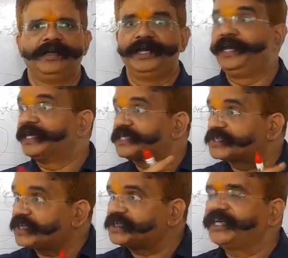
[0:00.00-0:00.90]
in
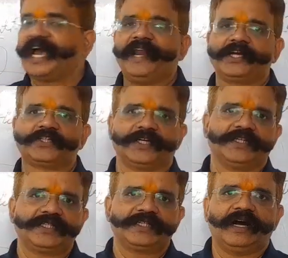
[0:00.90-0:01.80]
such a
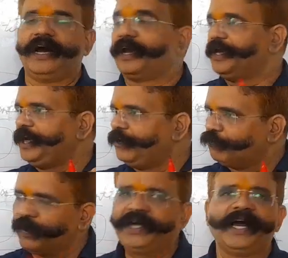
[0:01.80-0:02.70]
directions or in one